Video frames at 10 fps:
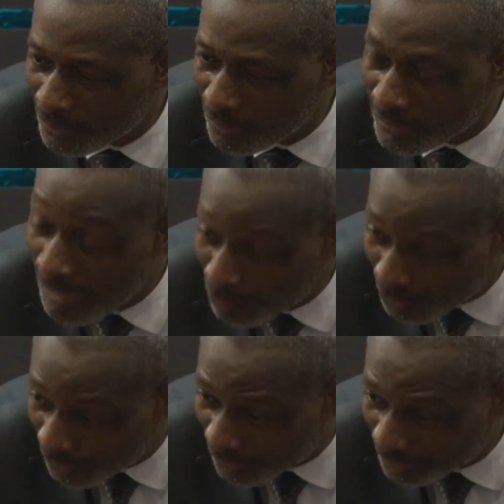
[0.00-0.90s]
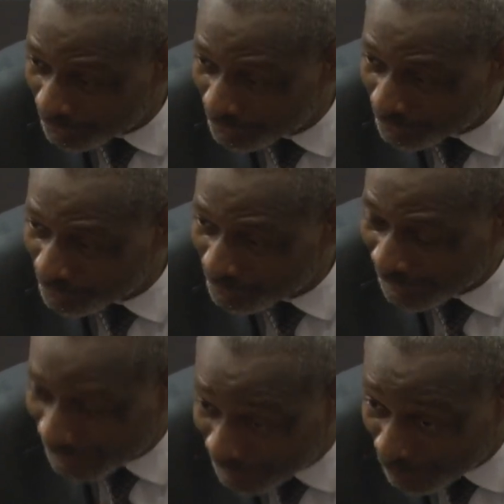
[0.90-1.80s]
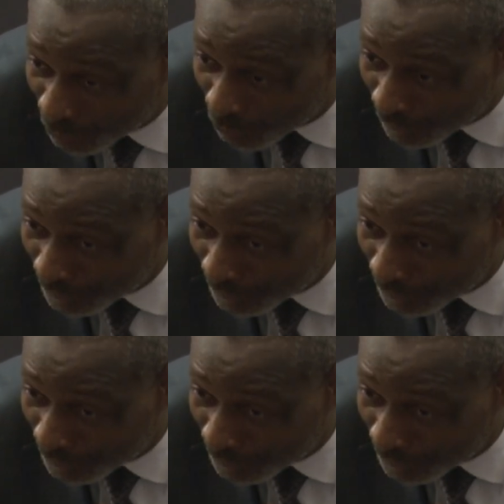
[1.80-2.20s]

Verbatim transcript: thousand and eight hundred rent